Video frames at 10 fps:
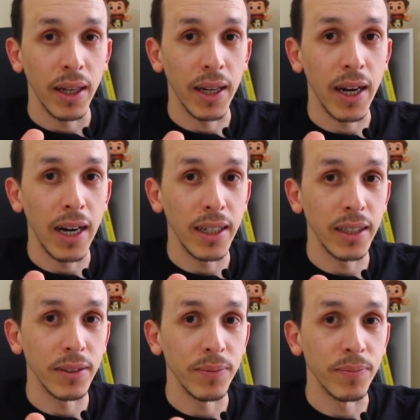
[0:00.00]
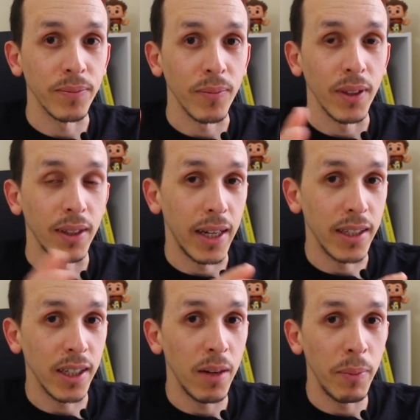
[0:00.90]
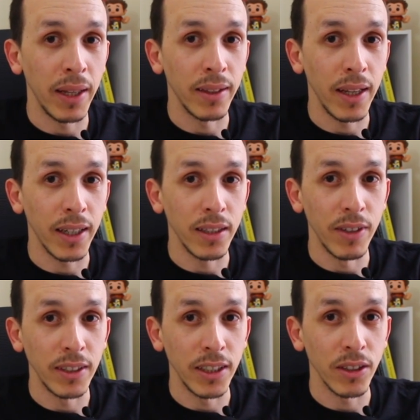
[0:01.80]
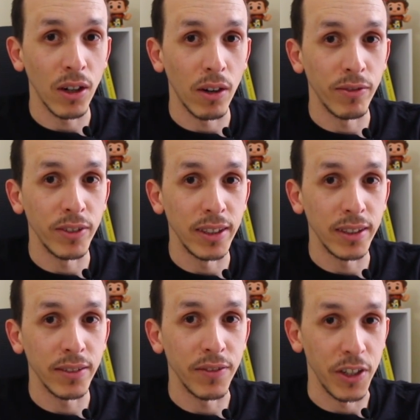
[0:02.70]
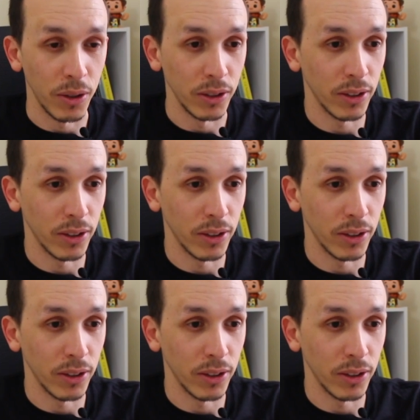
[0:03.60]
regarding the GitHub and take advantage of these features.